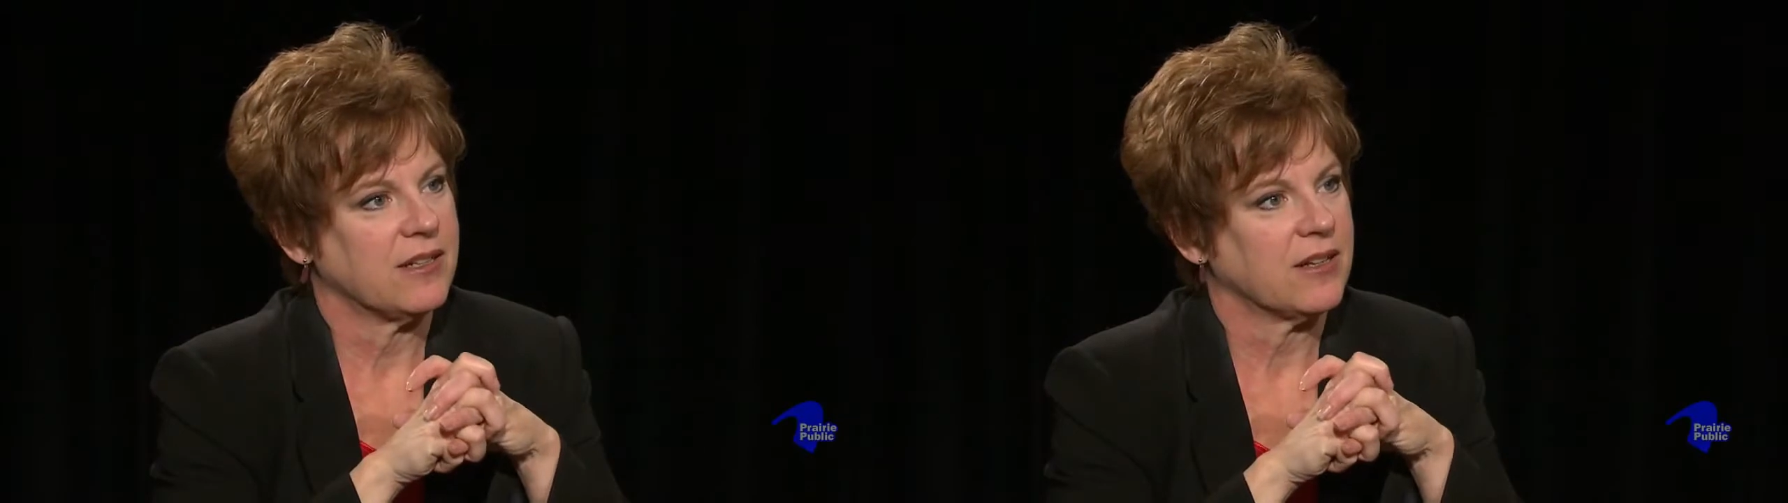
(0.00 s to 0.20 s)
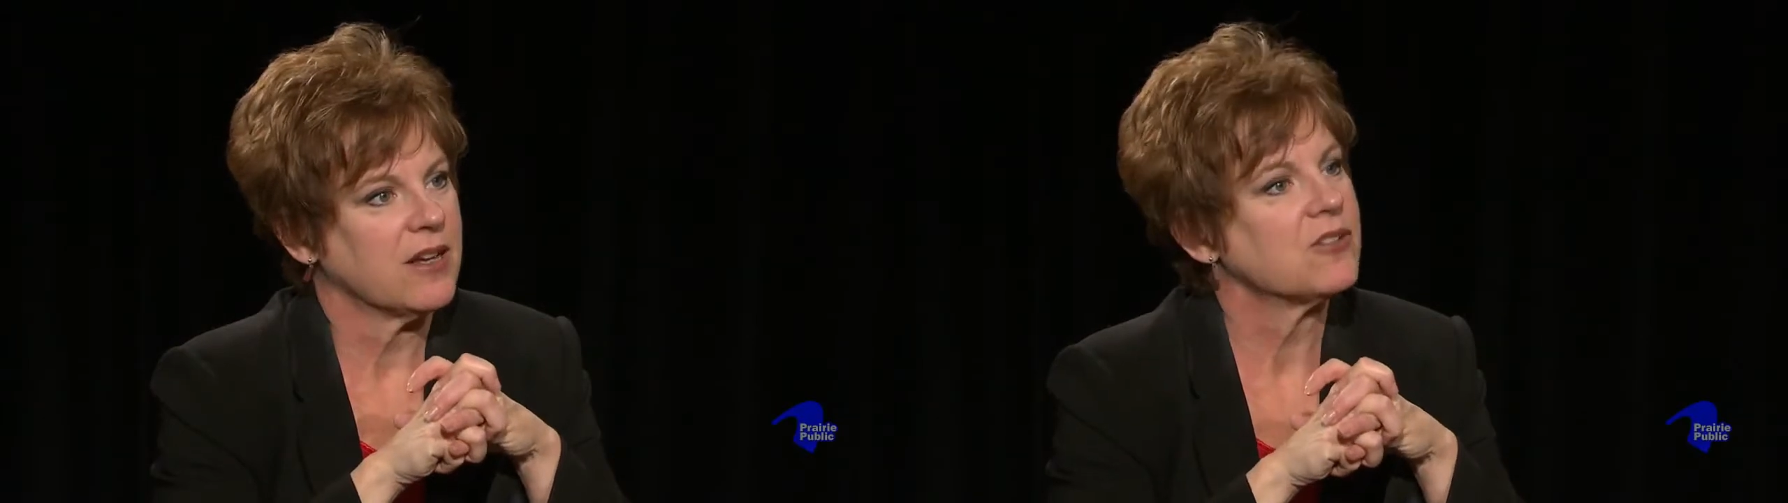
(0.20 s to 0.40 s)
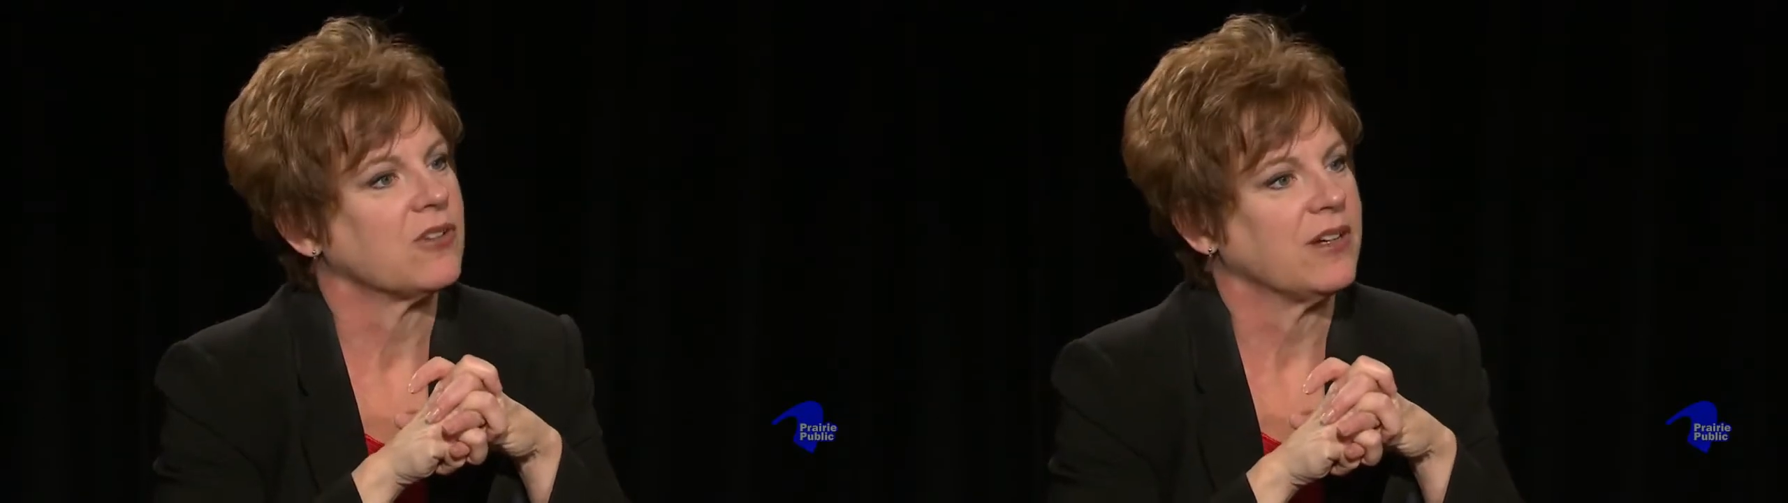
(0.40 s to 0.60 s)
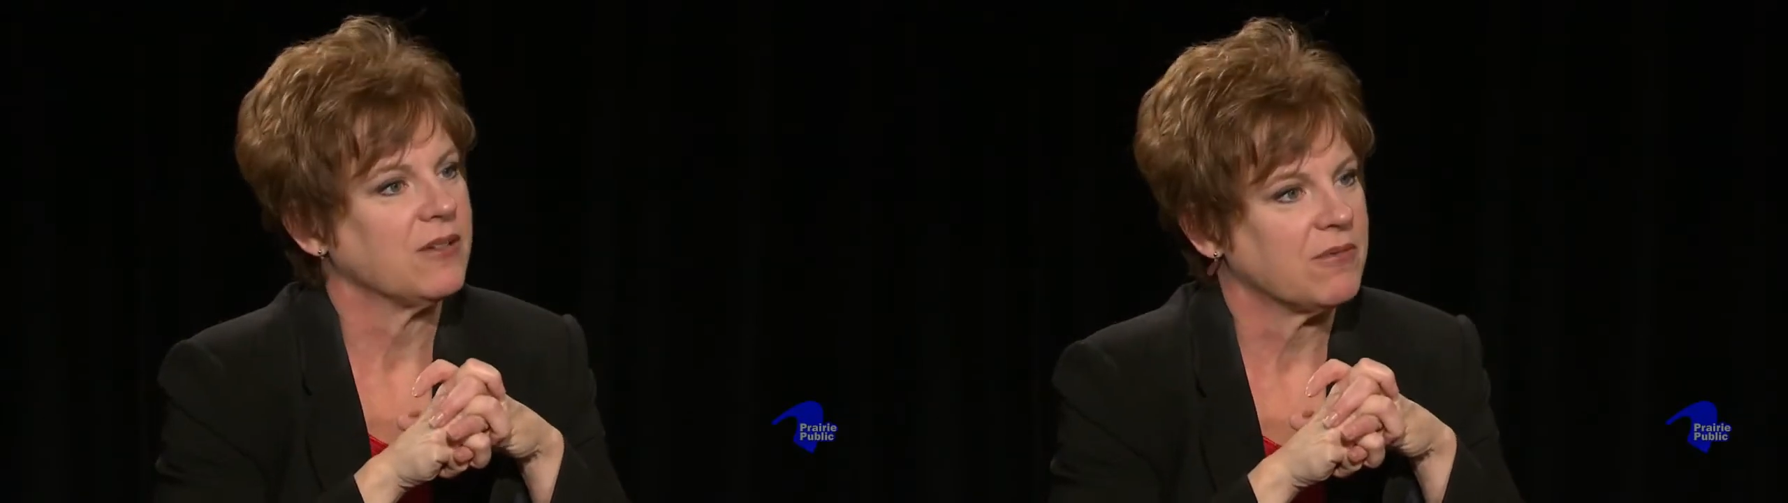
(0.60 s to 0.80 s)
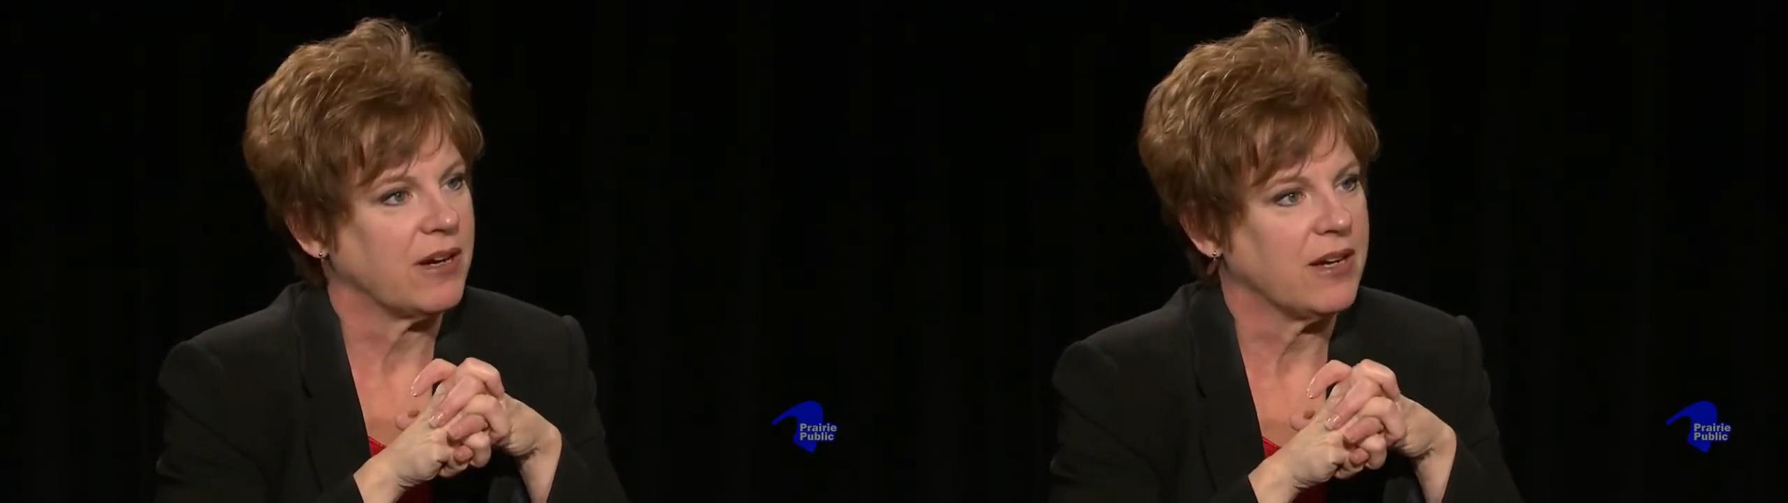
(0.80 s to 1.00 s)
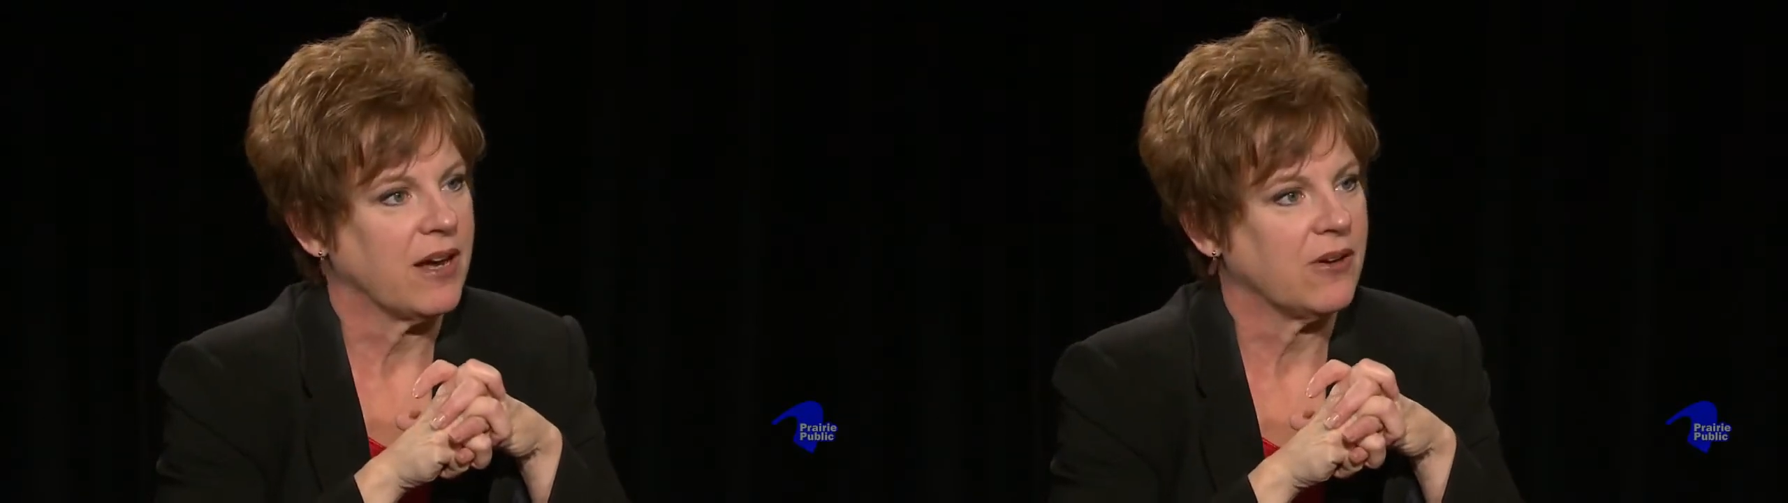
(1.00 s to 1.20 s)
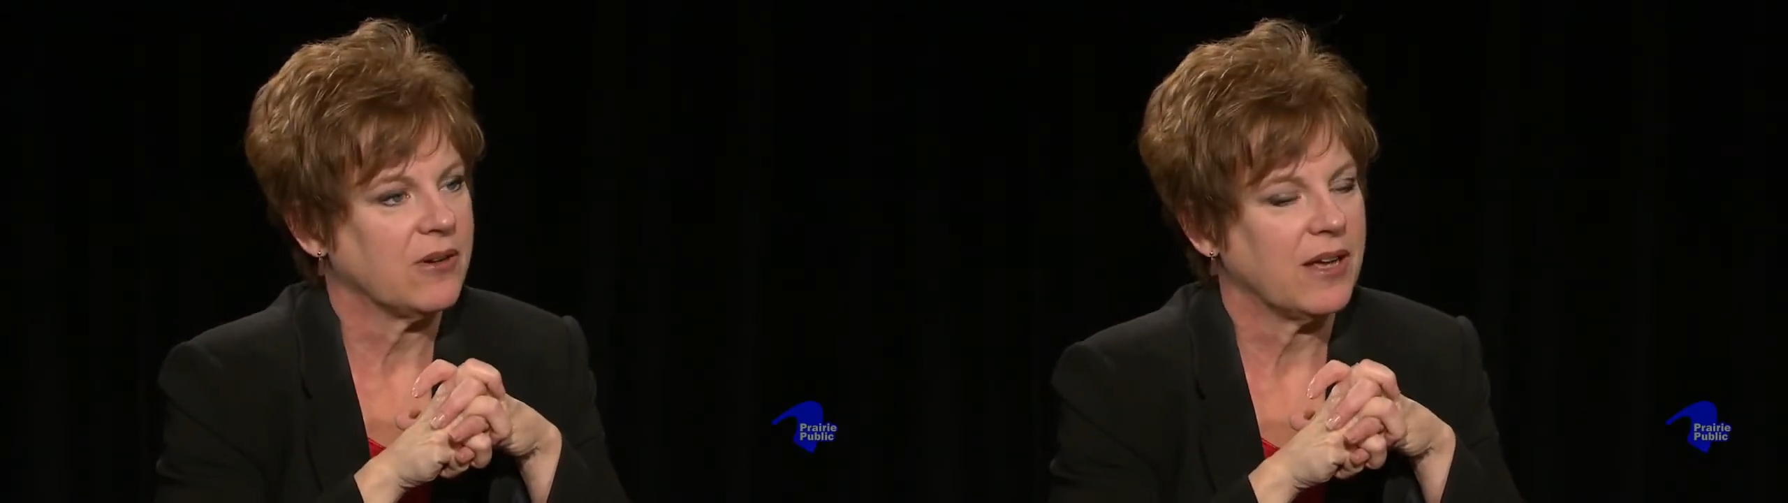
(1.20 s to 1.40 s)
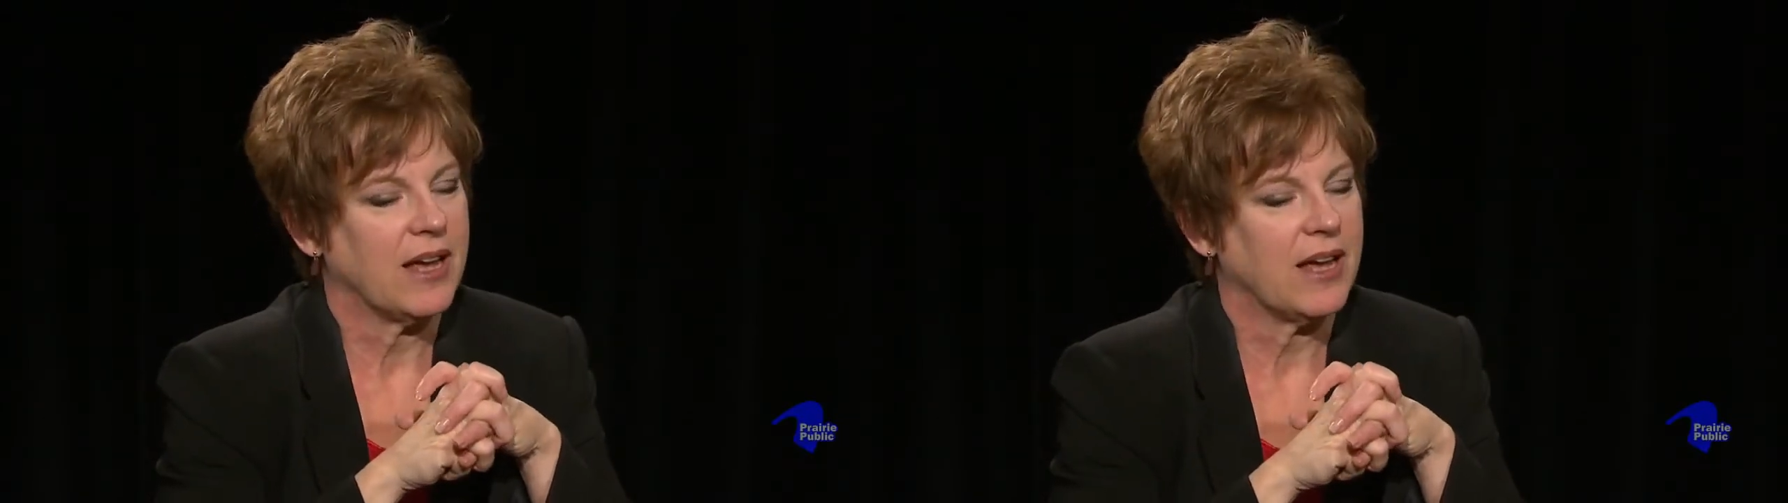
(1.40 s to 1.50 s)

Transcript: in the country right now,